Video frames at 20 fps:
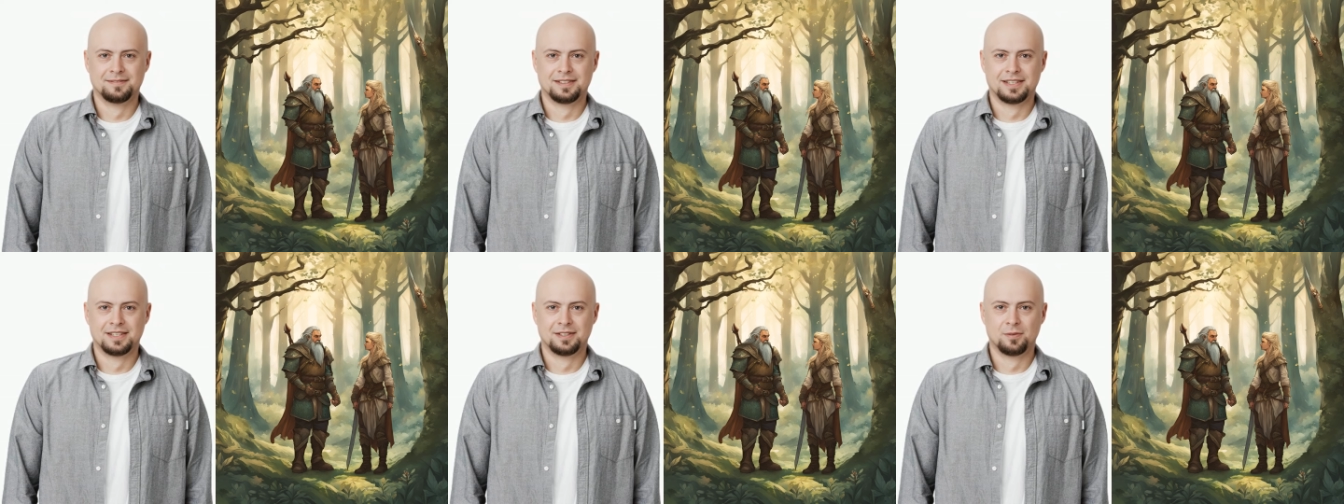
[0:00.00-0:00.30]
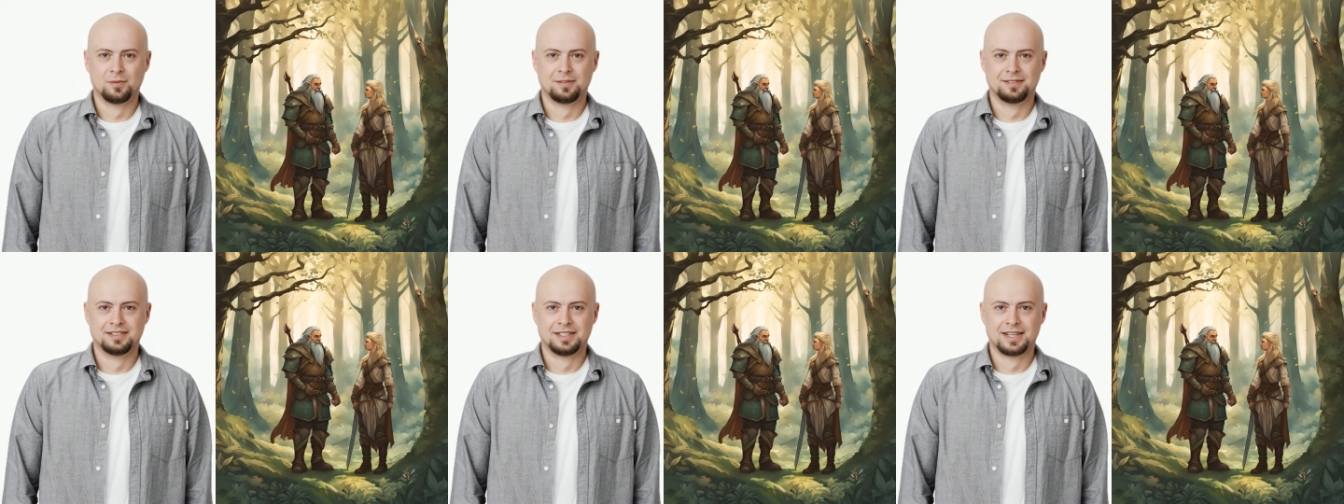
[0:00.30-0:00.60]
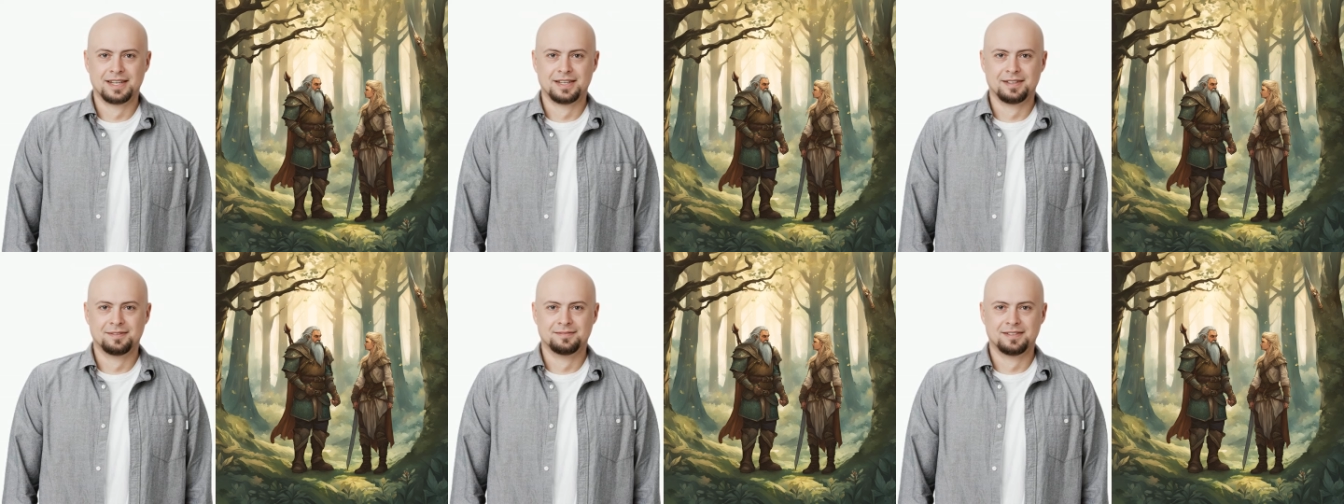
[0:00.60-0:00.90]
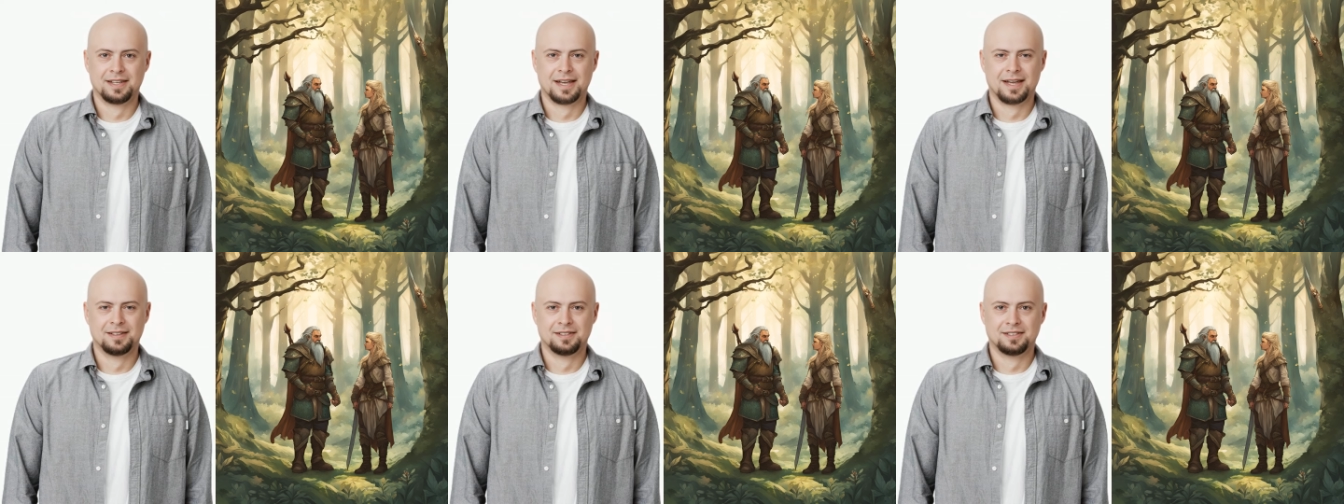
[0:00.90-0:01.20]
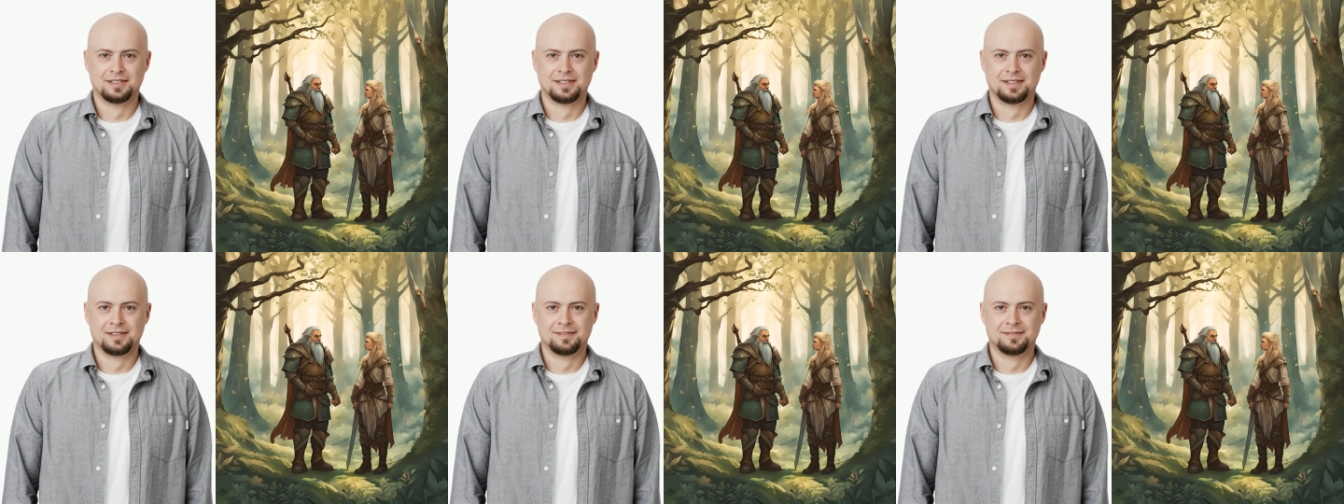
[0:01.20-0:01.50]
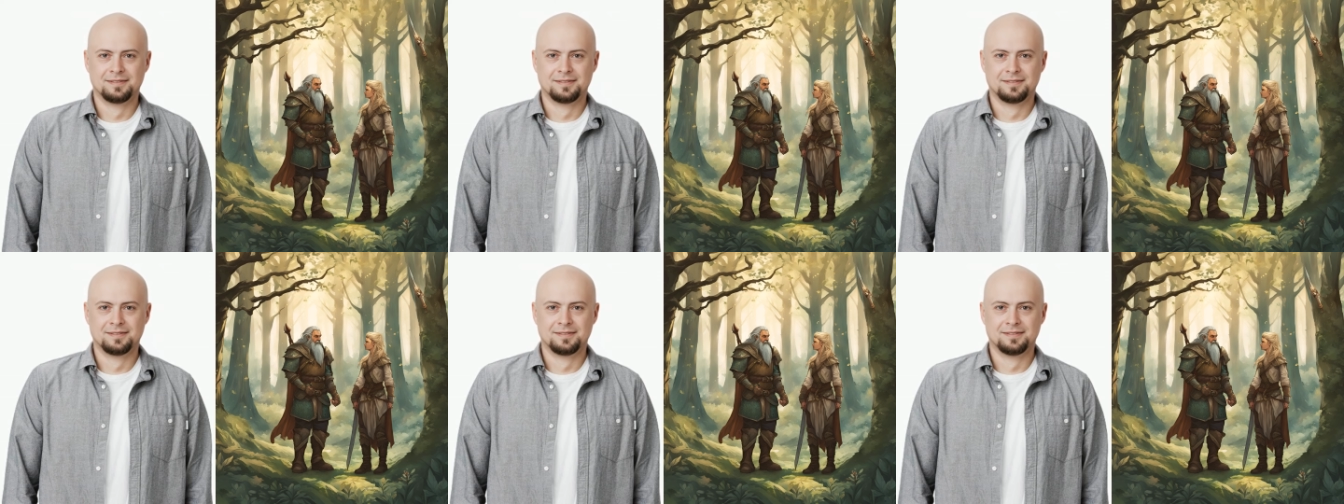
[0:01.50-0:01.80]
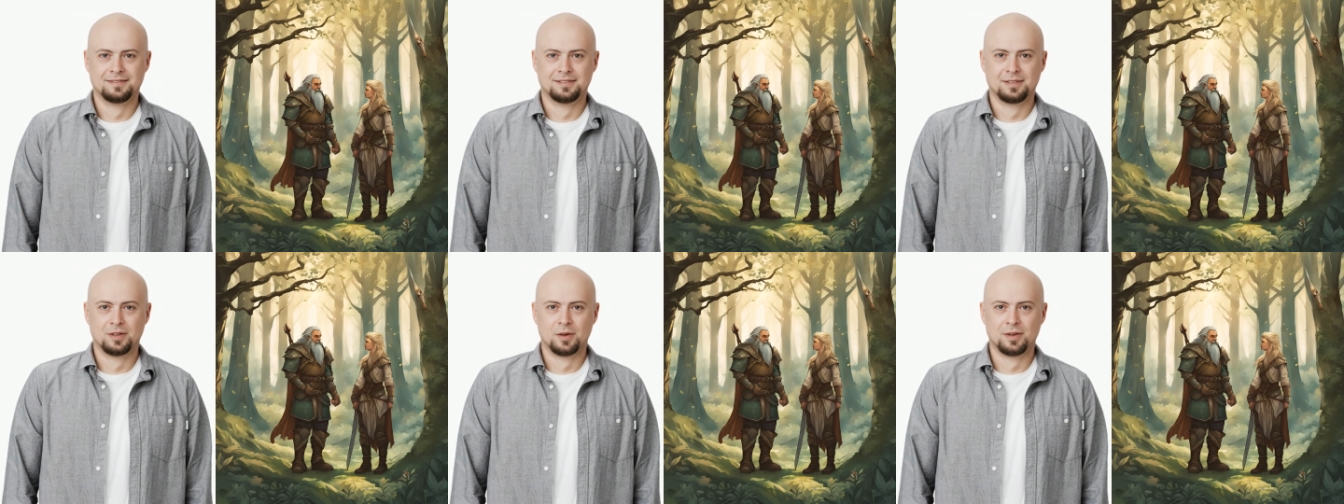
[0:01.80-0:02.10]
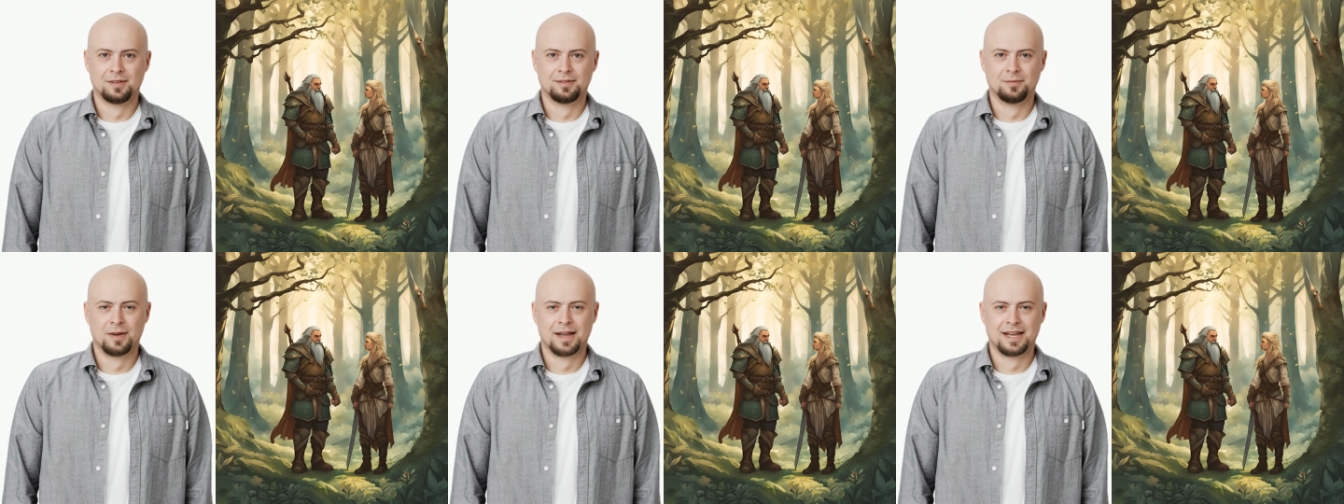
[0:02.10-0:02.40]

"You saved us." Thorn